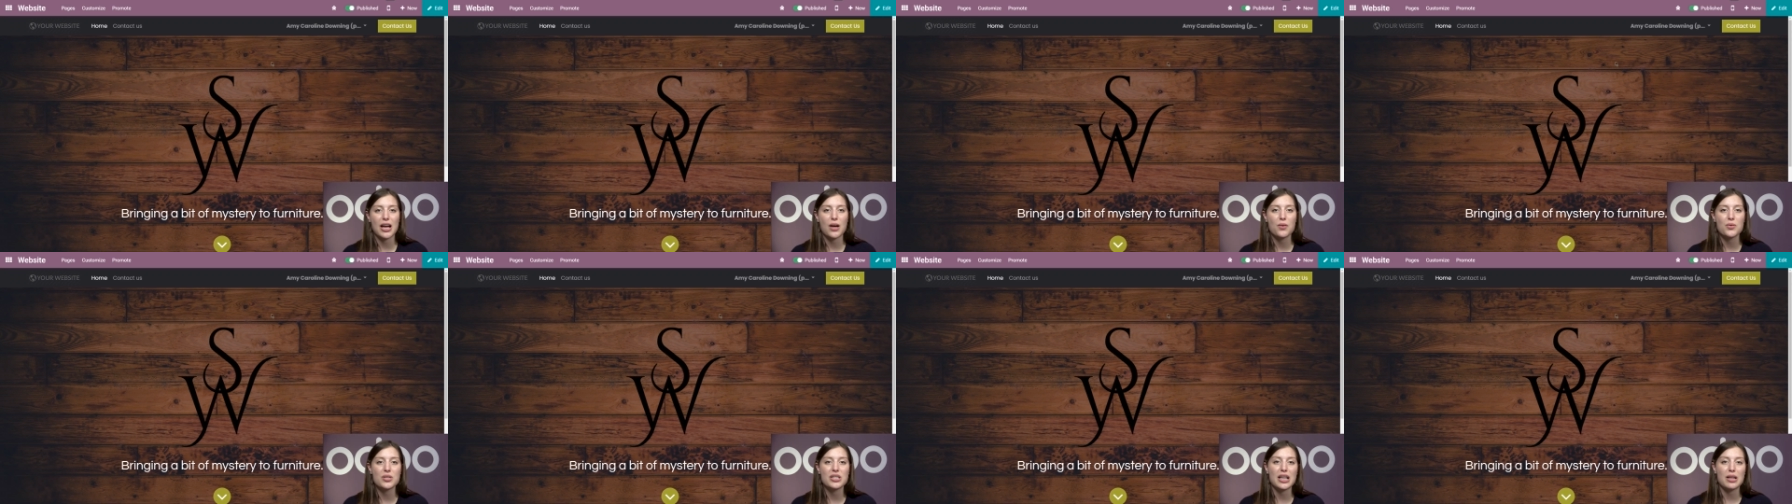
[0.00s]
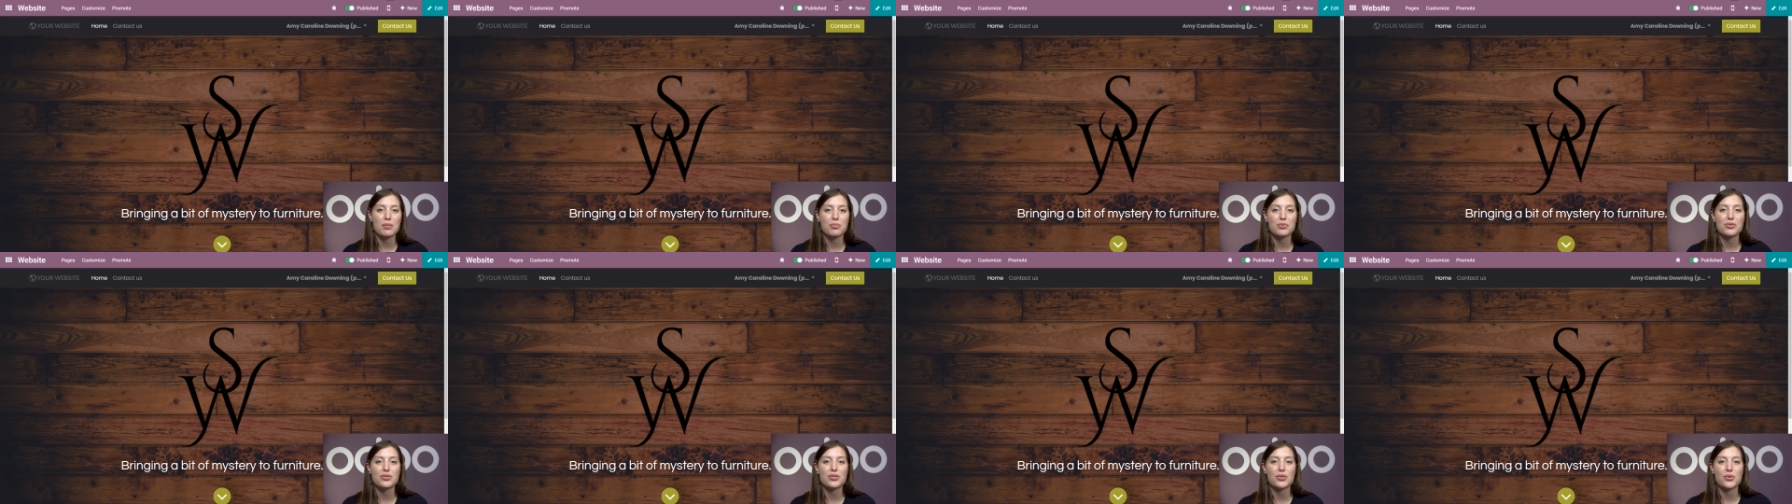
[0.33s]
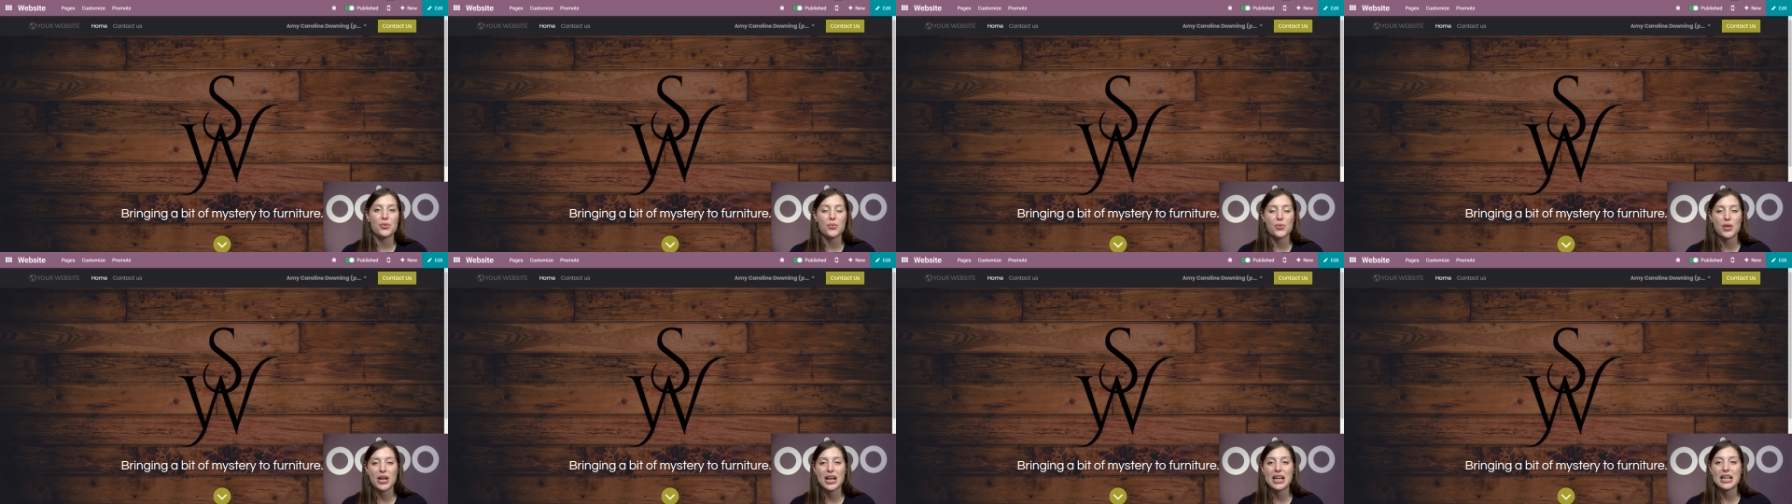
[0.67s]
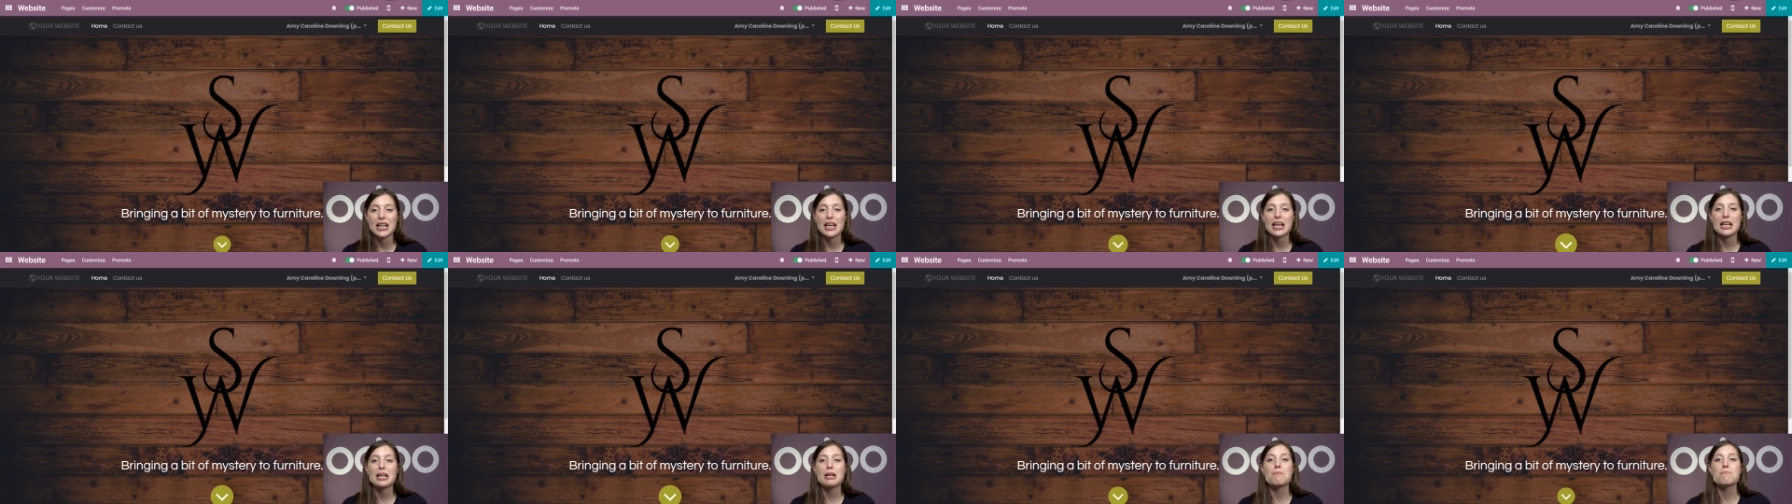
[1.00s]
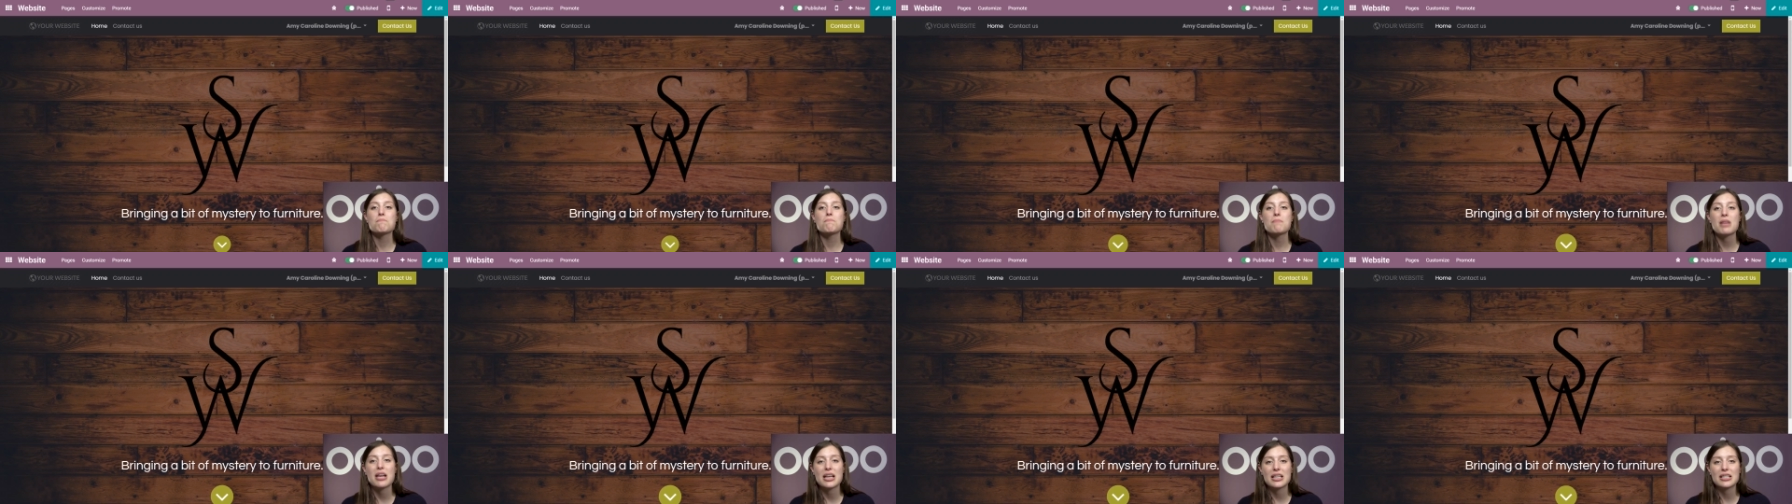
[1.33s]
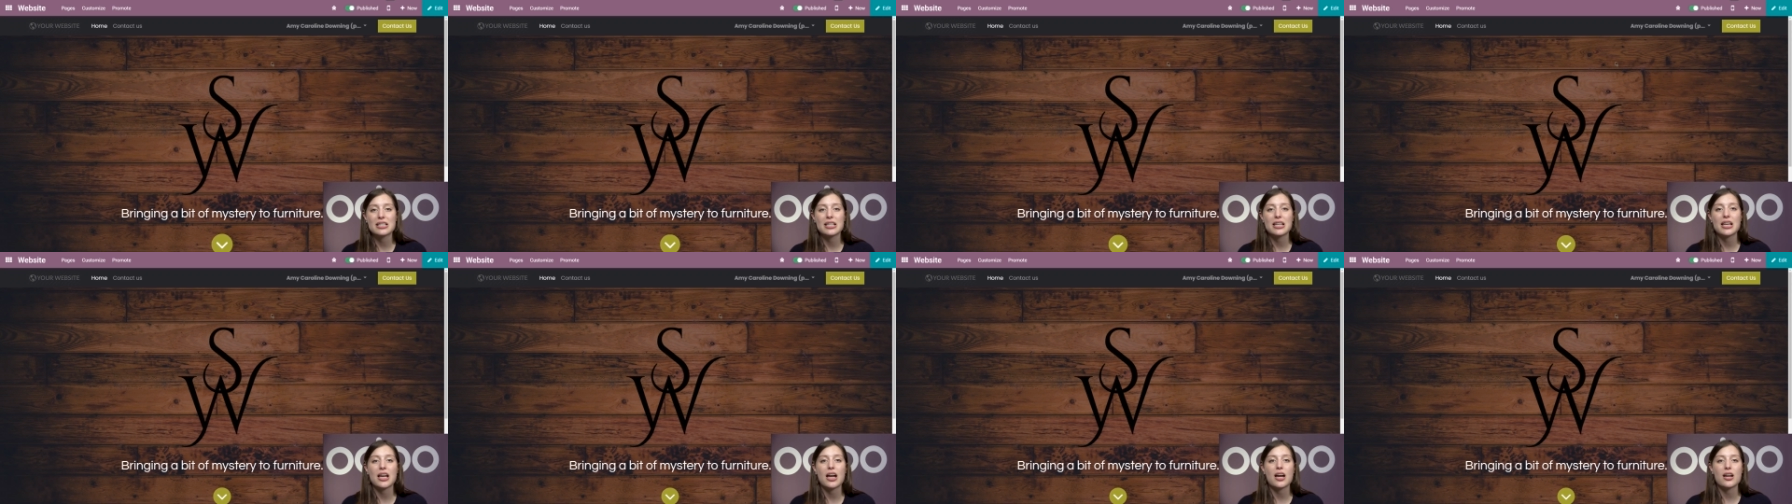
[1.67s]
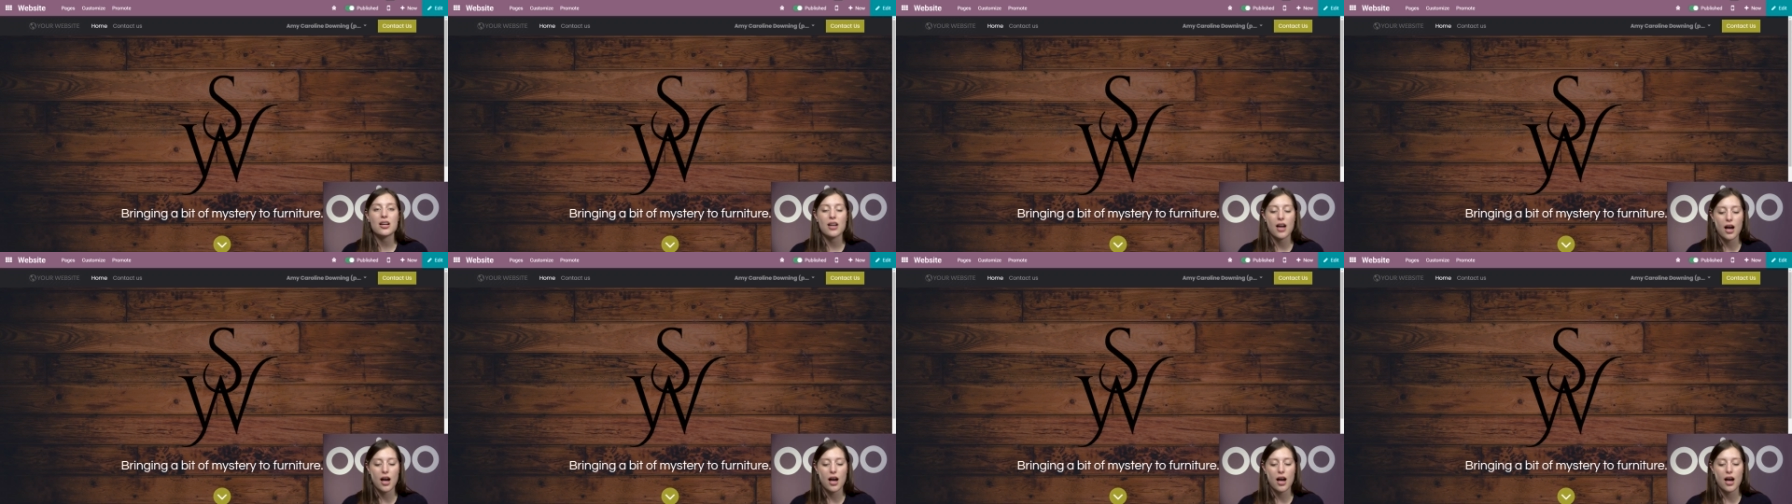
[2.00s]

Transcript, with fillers: I was able to create an amazing